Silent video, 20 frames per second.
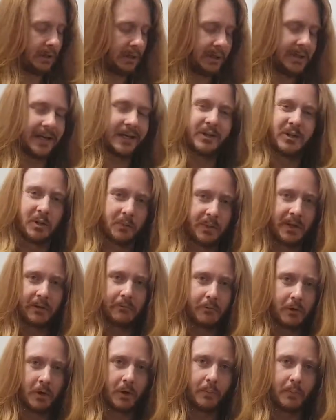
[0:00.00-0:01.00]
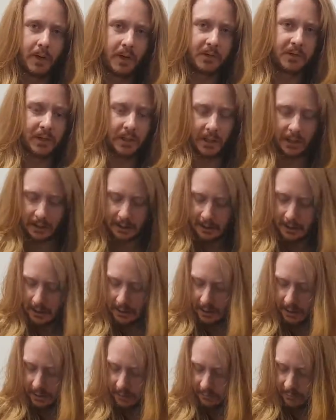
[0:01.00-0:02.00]
It gets a bit robotic,
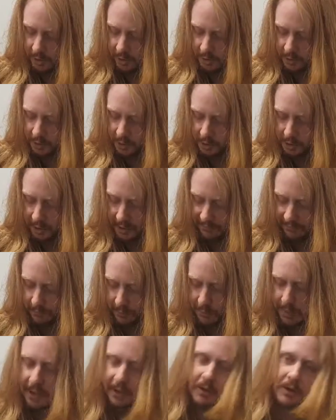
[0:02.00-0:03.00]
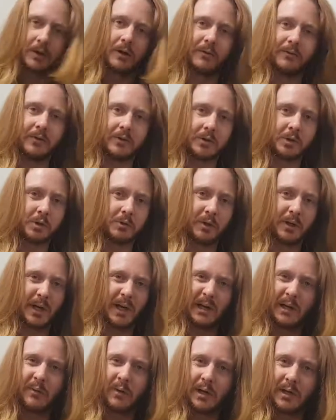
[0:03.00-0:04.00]
and you've got to travel back over the string
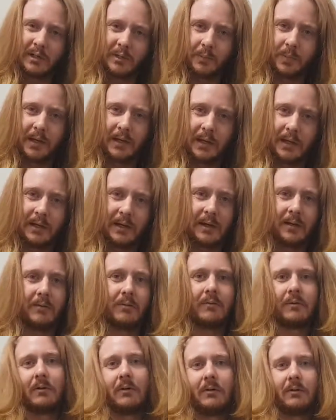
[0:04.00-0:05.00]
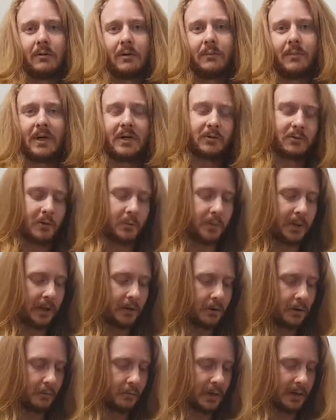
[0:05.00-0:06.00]
anyway to pick it down. You might as well
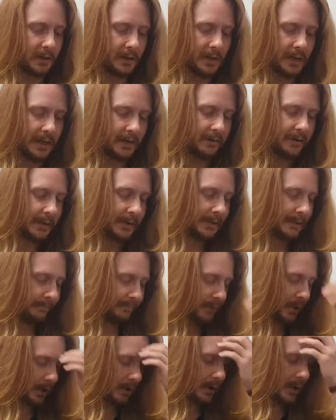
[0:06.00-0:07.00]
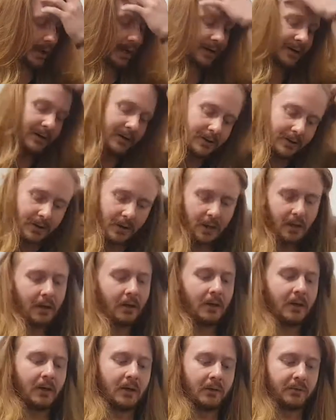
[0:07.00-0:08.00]
pick up while you're there. Okay,
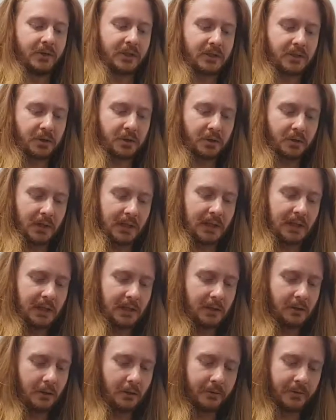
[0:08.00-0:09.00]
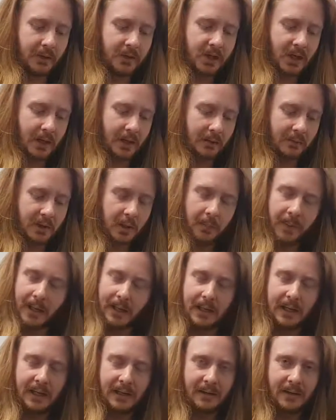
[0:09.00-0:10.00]
there's three other types of
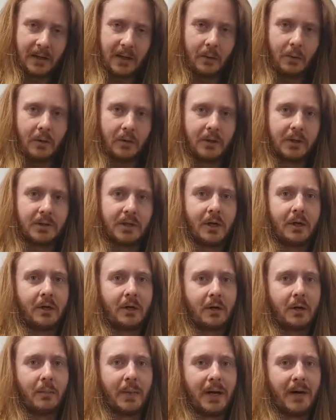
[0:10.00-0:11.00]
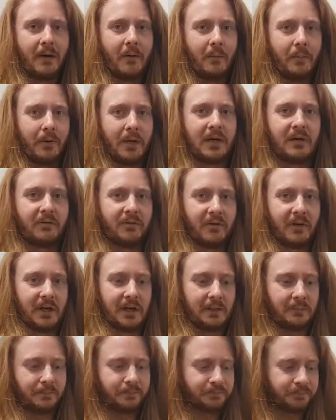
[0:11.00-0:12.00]
picking that I want to talk about
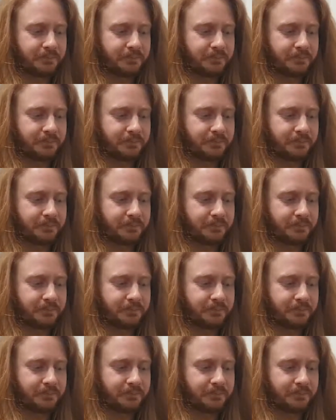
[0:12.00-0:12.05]
briefly.